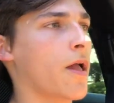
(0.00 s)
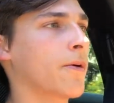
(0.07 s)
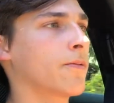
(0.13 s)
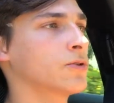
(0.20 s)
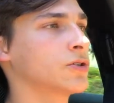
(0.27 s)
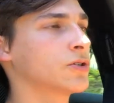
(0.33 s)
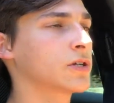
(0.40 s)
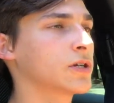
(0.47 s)

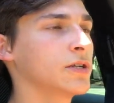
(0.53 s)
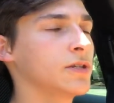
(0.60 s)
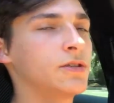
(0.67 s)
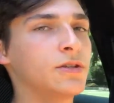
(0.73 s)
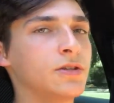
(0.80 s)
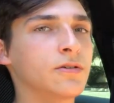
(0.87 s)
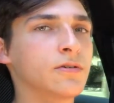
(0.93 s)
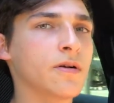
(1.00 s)
What you're gonna
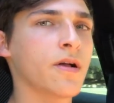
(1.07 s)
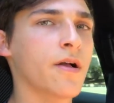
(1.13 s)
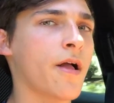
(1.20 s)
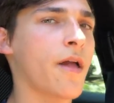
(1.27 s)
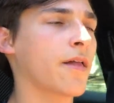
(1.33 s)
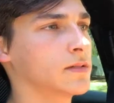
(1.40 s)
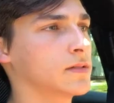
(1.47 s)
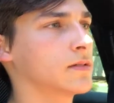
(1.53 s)
do,
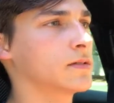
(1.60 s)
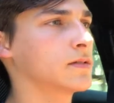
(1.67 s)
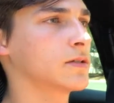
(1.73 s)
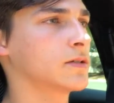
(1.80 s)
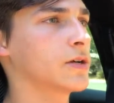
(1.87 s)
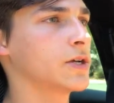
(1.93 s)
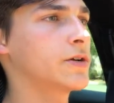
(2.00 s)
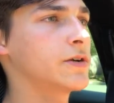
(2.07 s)

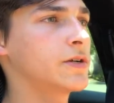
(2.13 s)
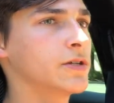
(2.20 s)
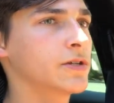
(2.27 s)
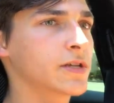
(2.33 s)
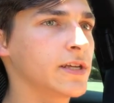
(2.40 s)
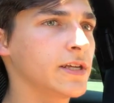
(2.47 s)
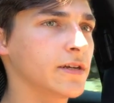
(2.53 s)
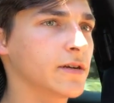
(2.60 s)
so you're in your
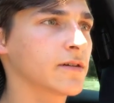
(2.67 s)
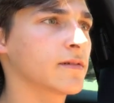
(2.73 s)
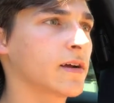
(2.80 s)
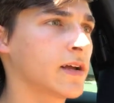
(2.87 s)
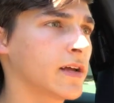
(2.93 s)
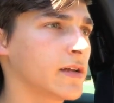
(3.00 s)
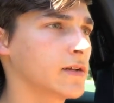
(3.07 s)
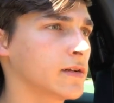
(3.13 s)
gear,
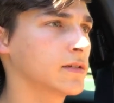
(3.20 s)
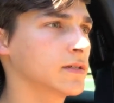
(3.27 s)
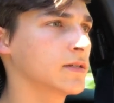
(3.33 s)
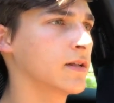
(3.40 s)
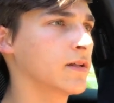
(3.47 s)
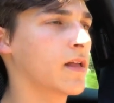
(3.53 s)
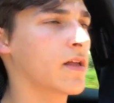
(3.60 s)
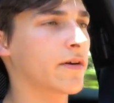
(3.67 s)
right?
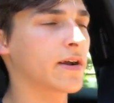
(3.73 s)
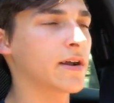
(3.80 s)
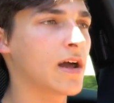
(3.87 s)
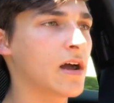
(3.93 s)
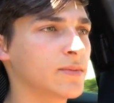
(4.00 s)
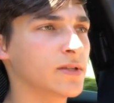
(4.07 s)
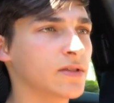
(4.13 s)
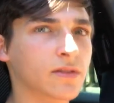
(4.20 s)
Right now
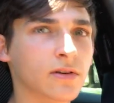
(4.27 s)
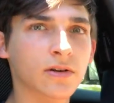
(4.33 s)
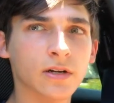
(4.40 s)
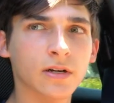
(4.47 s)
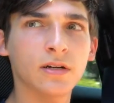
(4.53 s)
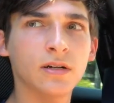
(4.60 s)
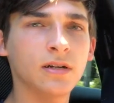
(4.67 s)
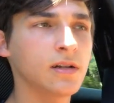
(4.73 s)
I'm in
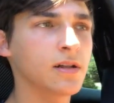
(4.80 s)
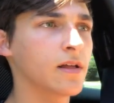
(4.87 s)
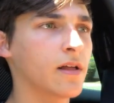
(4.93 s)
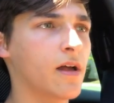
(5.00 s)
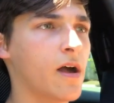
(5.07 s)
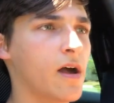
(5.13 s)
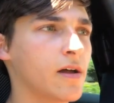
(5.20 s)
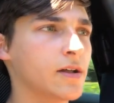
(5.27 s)
third.
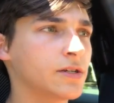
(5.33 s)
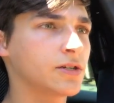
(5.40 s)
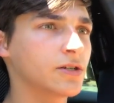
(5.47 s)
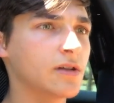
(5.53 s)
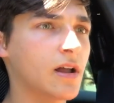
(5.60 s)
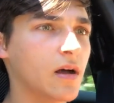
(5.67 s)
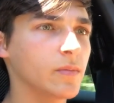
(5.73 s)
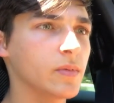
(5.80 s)
I should
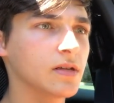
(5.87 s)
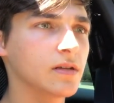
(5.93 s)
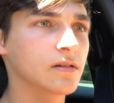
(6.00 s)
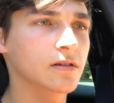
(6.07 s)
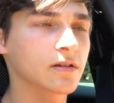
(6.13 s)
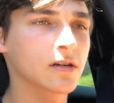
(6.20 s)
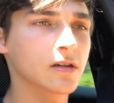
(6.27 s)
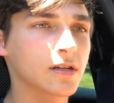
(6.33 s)
not be in
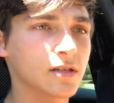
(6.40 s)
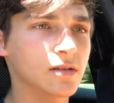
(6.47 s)
third because